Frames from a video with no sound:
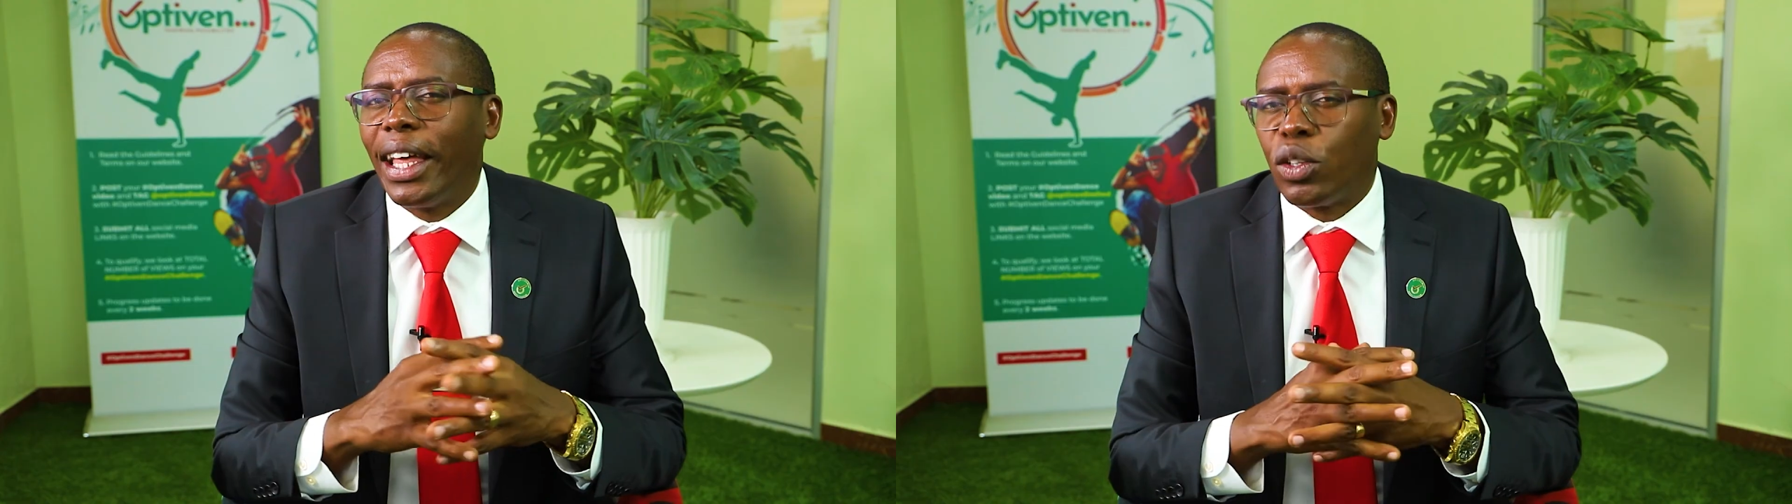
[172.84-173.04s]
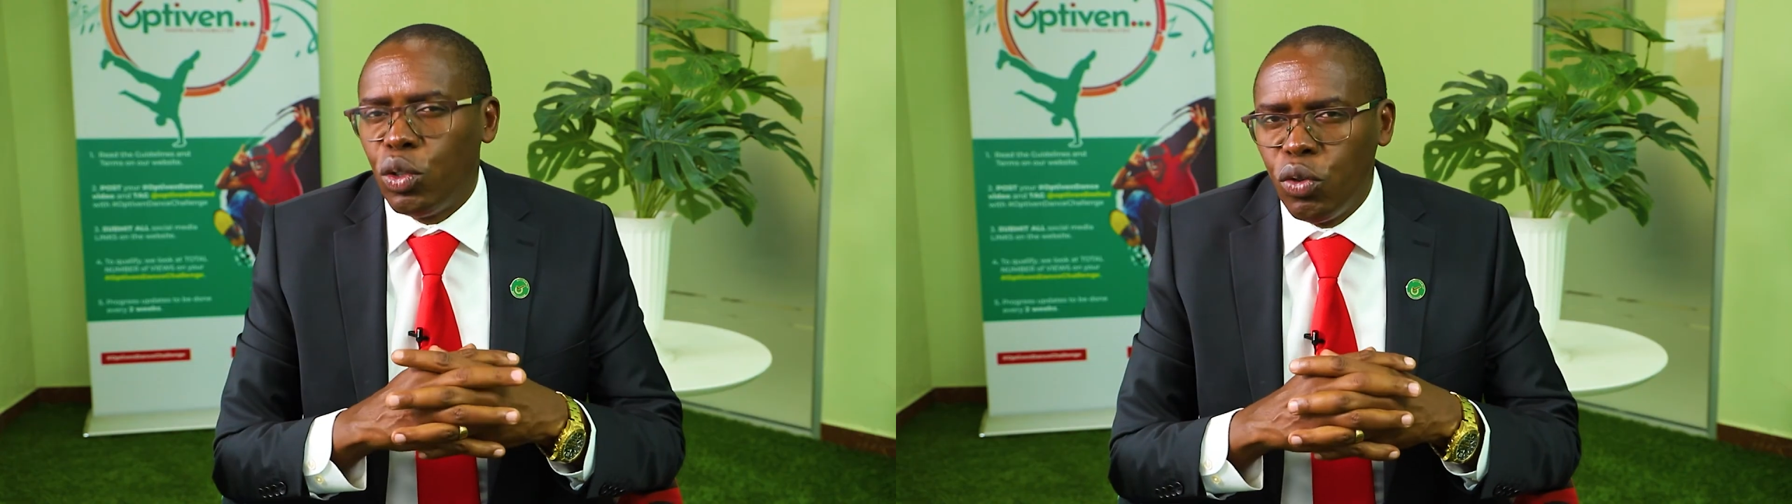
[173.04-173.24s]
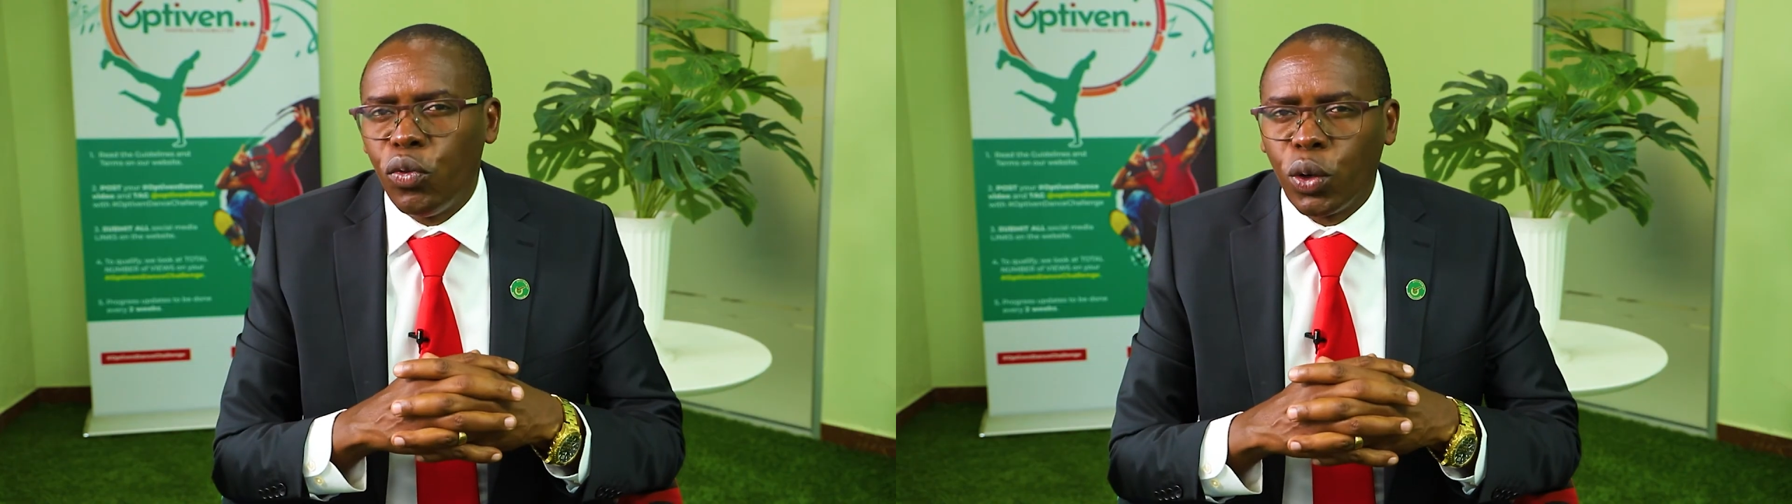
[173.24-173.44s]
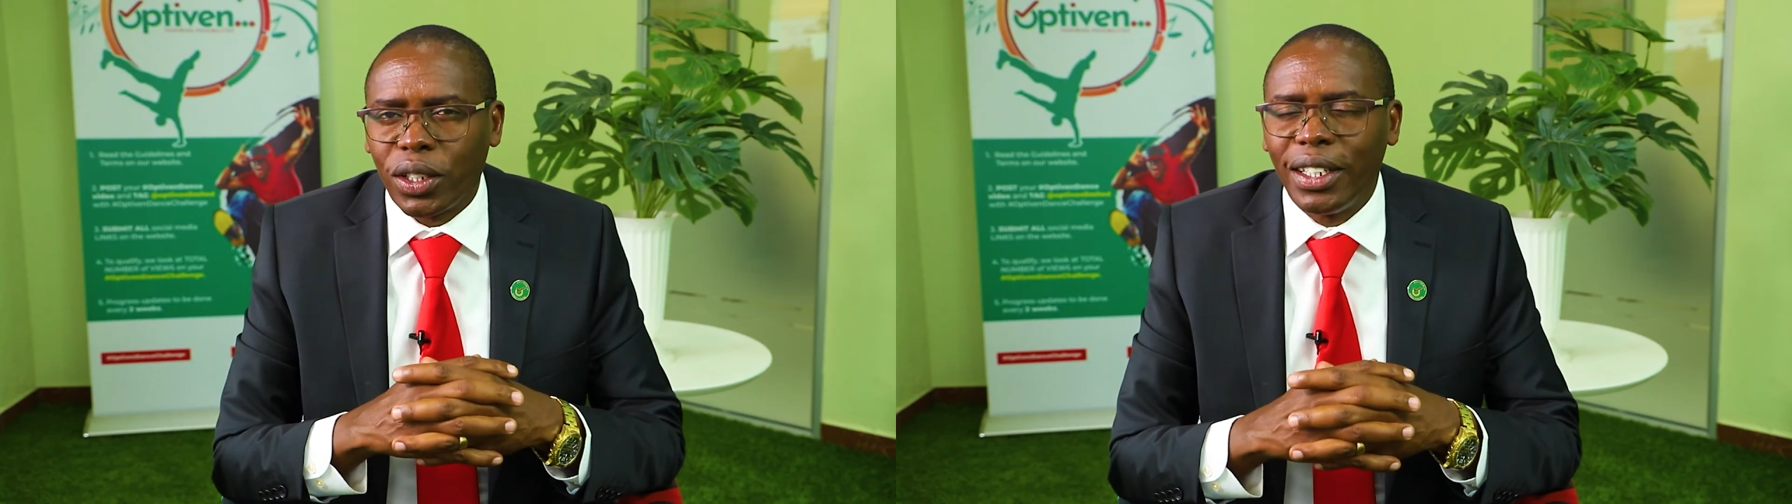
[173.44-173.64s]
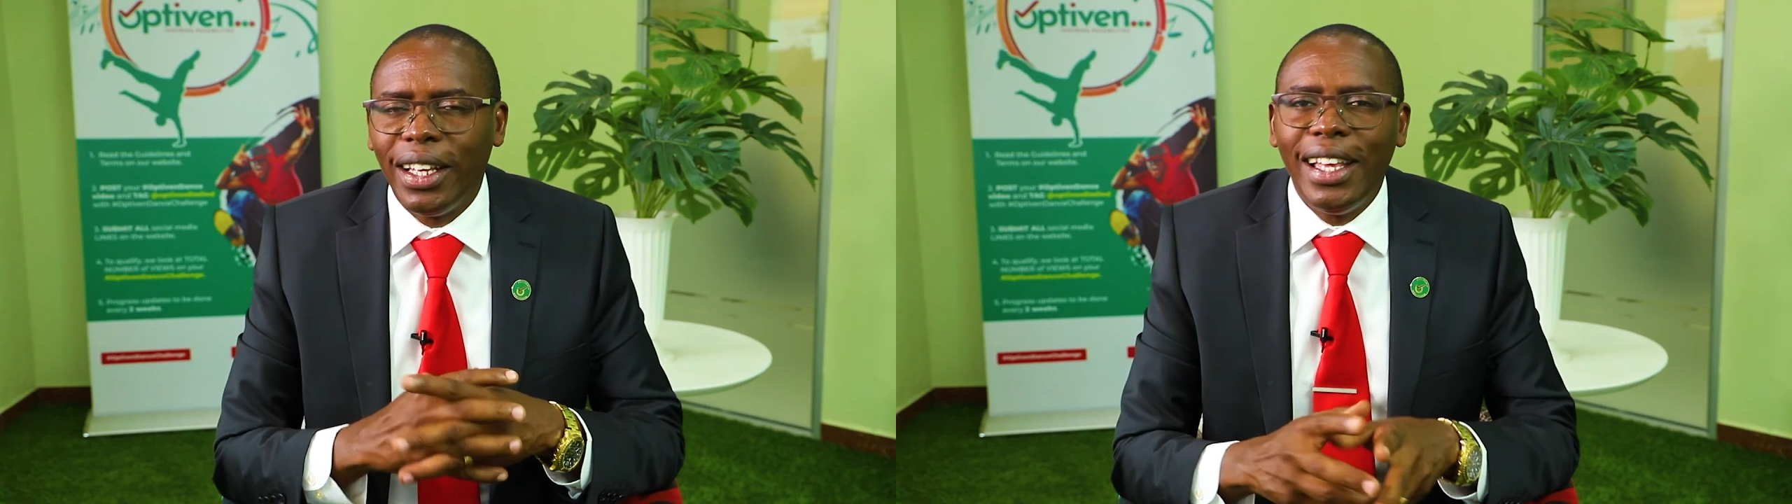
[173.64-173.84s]
that you
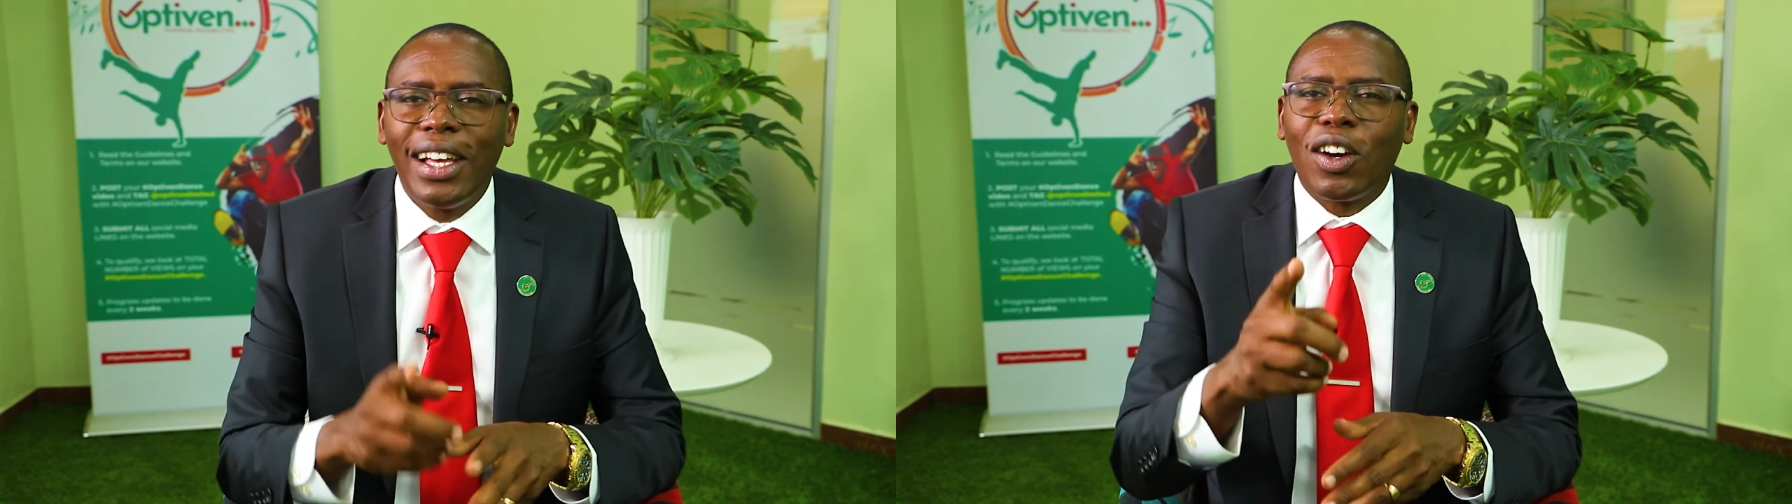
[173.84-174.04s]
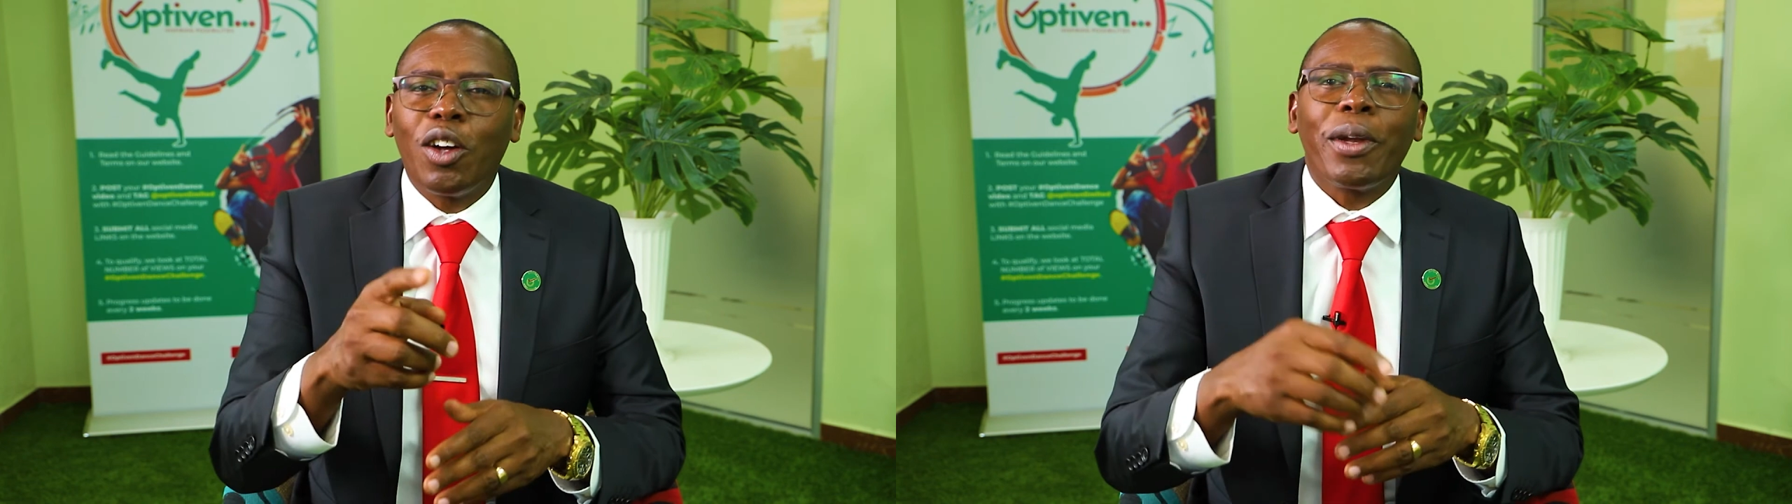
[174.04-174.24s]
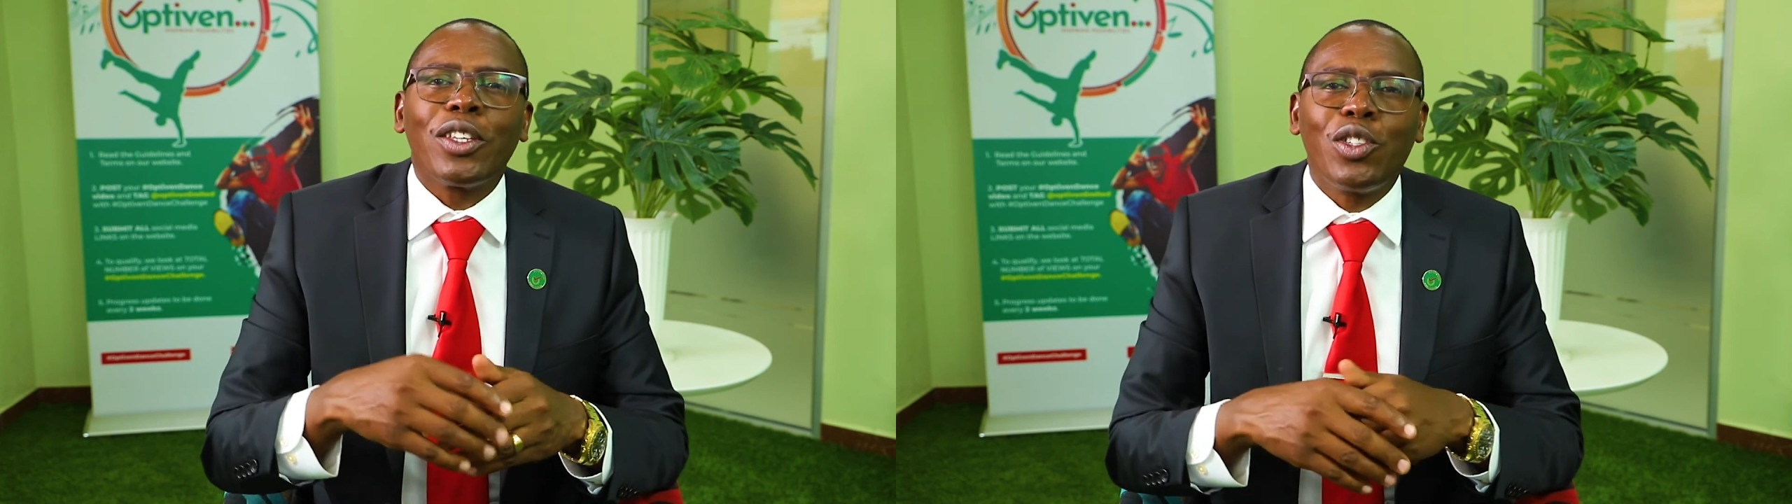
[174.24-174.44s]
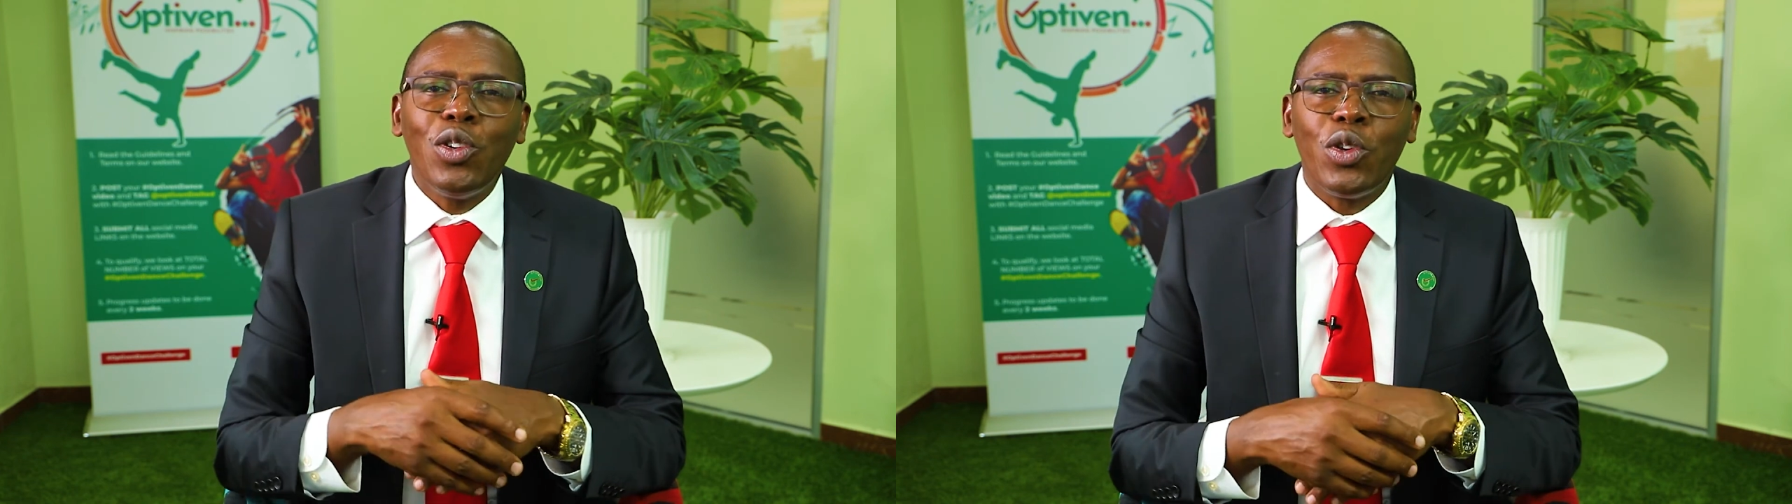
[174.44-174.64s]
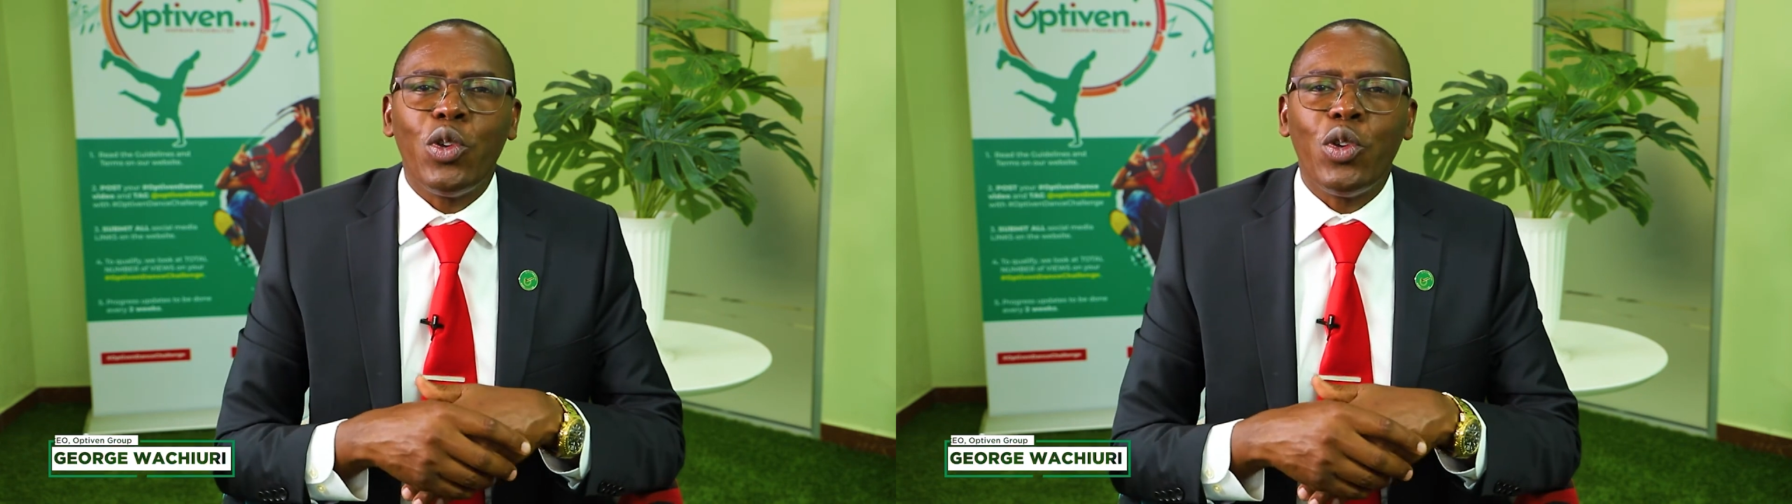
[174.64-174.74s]
vote. God bless you,